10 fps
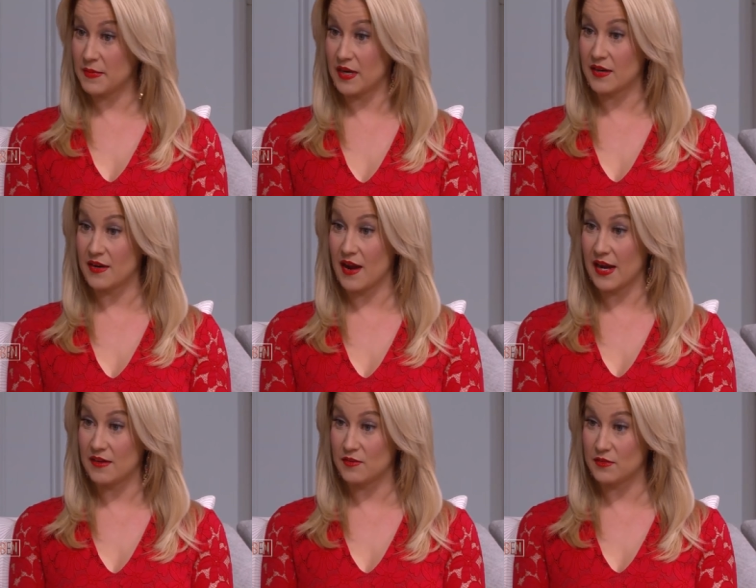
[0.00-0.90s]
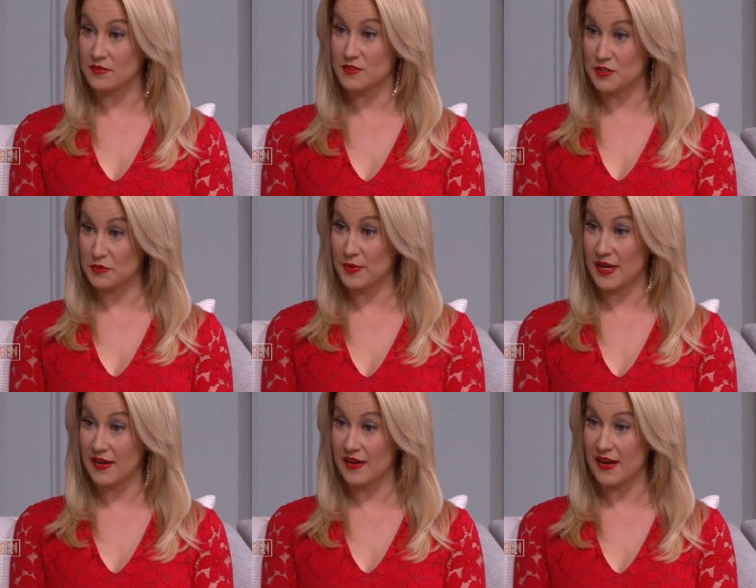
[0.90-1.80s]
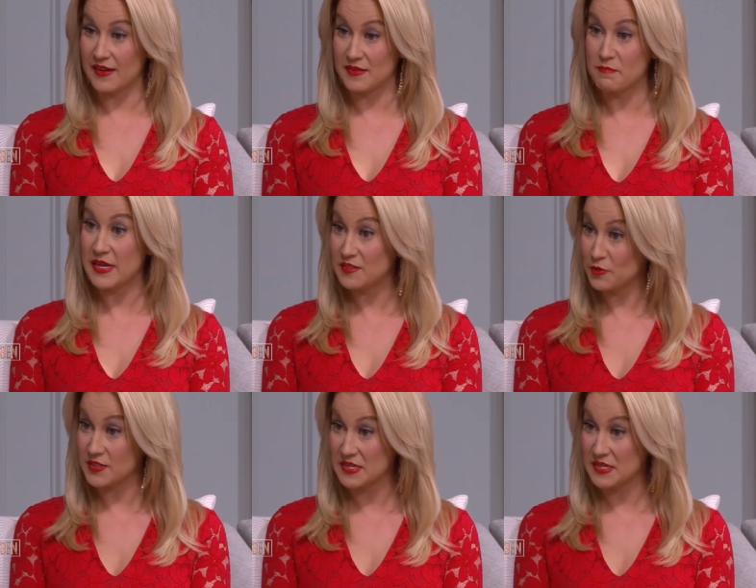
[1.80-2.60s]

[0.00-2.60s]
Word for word: at American Idol to uh, yes. mentor